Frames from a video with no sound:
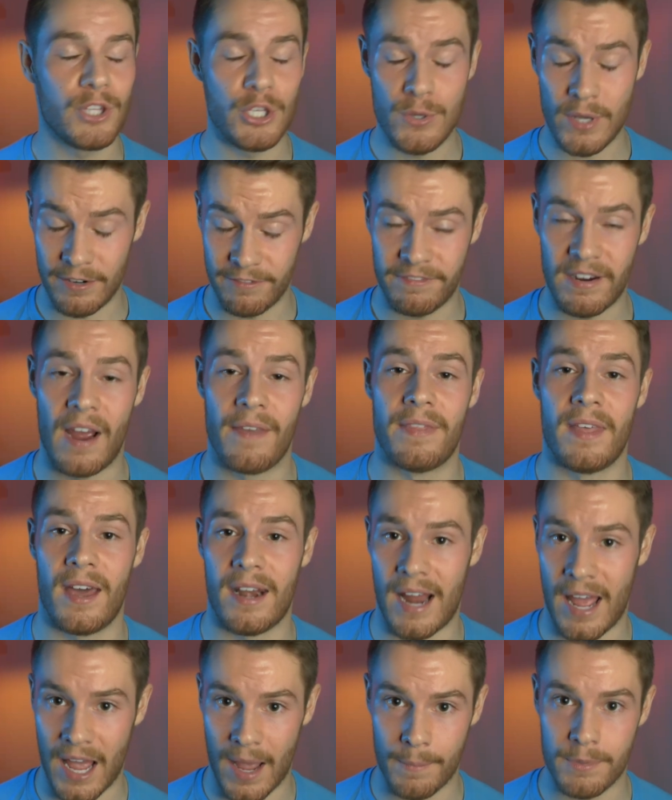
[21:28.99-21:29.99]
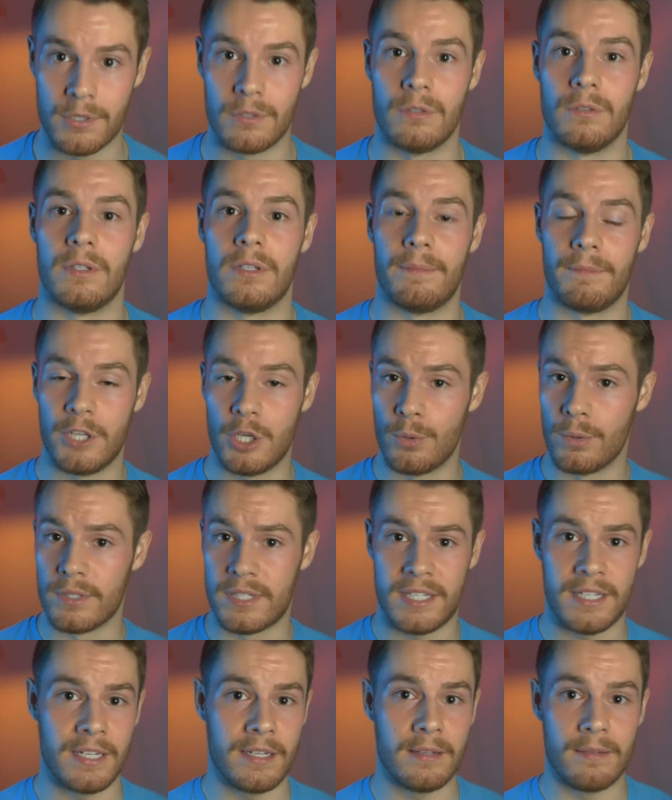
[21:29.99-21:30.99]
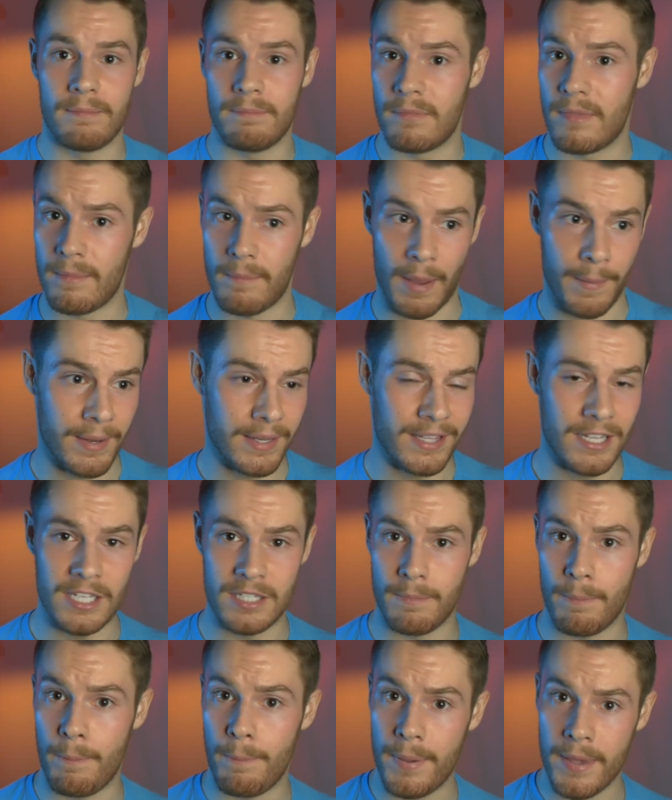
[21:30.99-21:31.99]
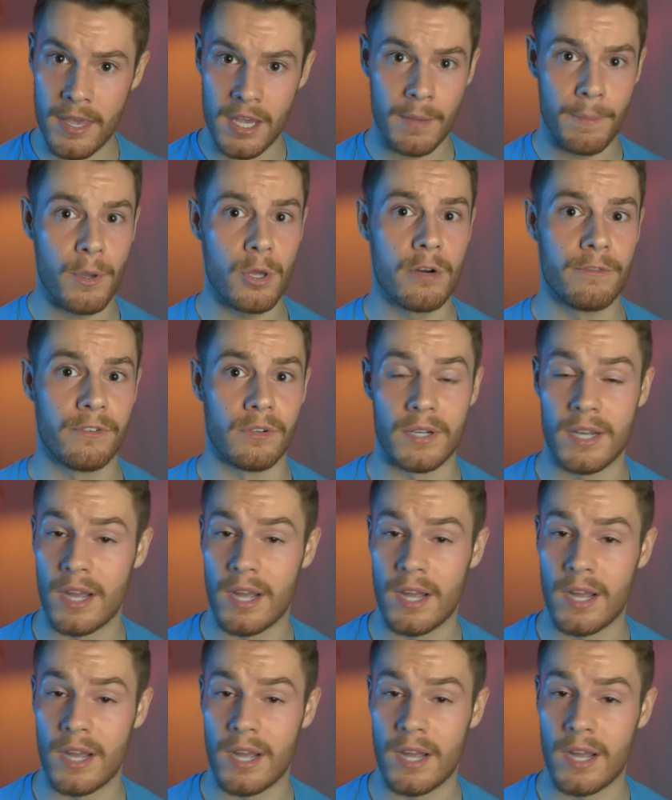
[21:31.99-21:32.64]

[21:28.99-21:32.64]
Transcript: you can find that absolutely. You will see, I mean, these big, beautiful